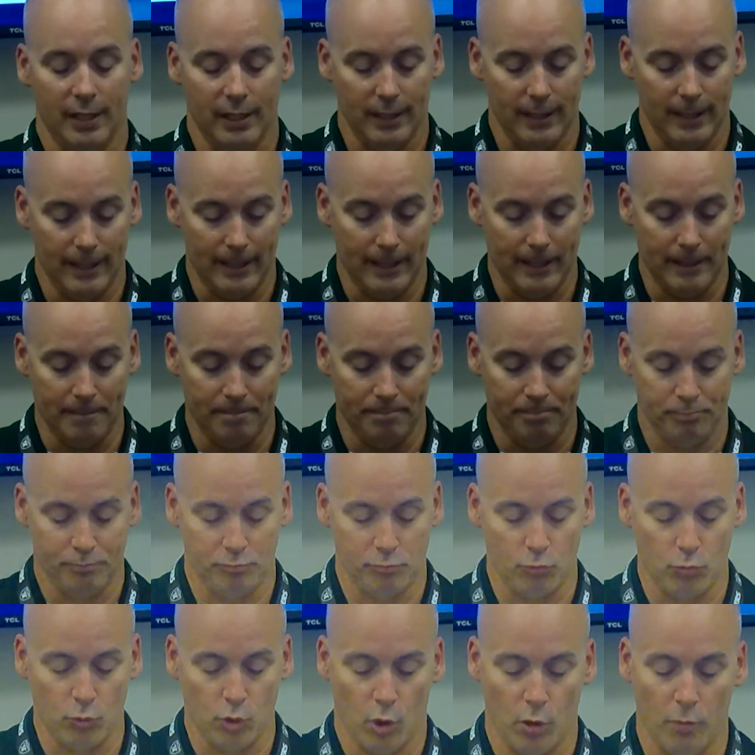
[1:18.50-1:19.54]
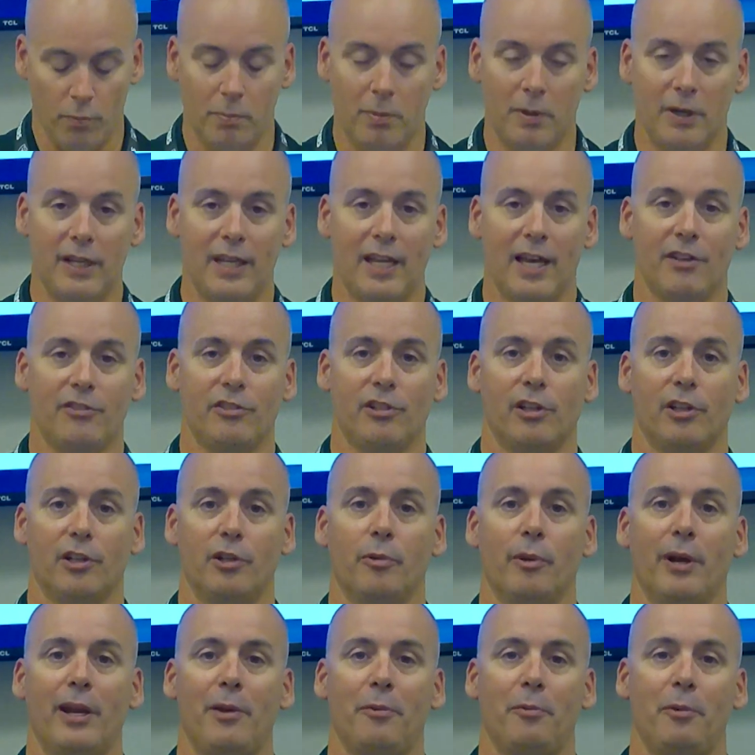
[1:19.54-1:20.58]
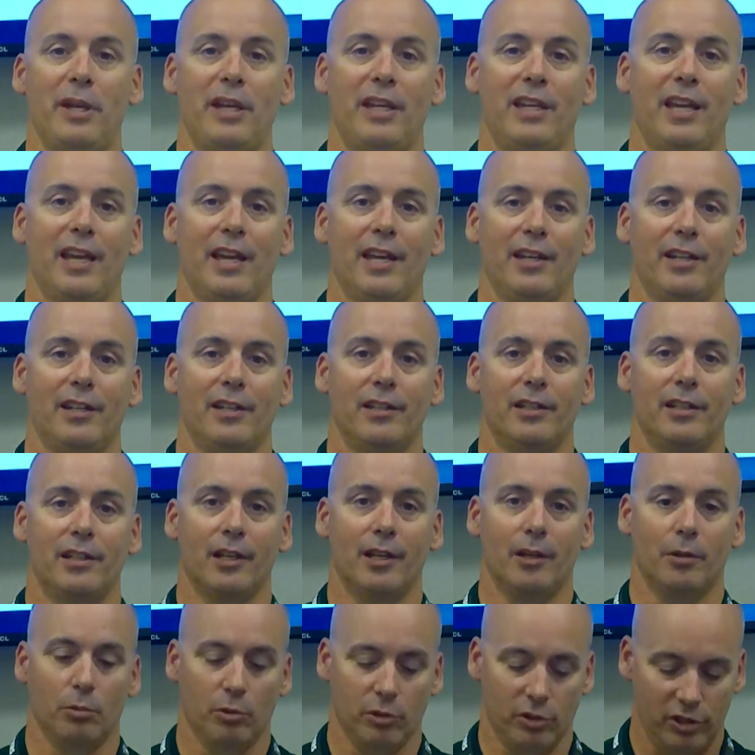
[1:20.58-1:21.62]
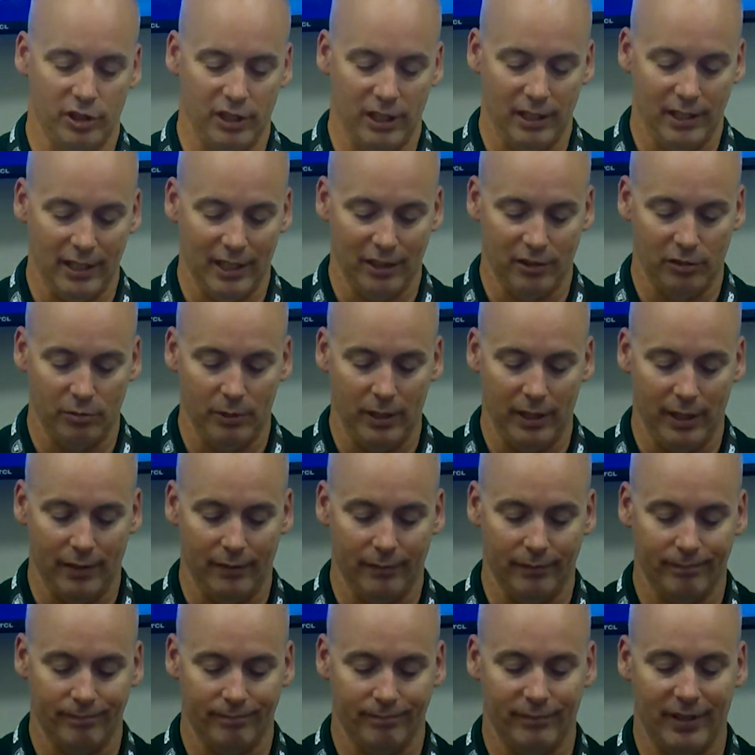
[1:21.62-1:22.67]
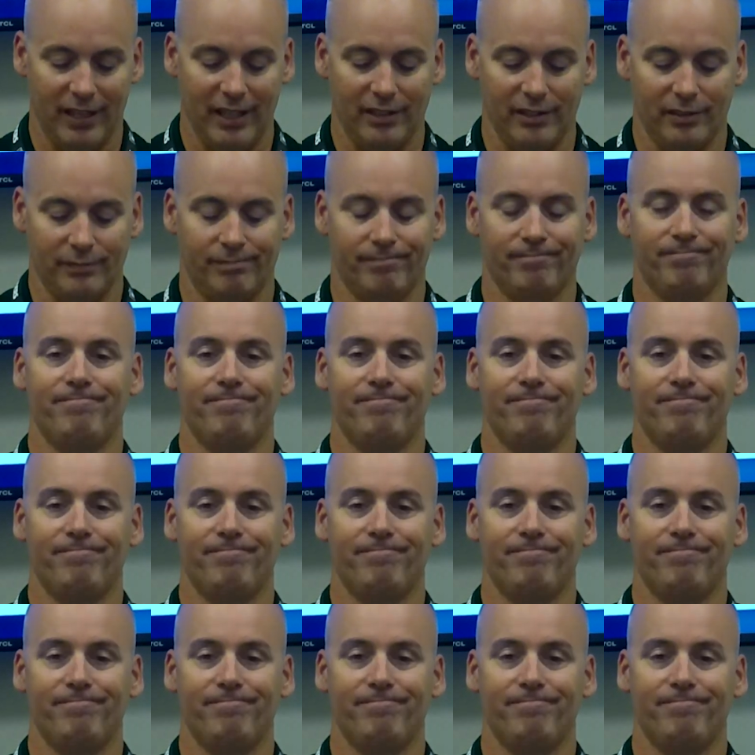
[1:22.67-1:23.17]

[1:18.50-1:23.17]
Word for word: Um, everybody has a great weekend, and uh, we'll see you next week. Thanks.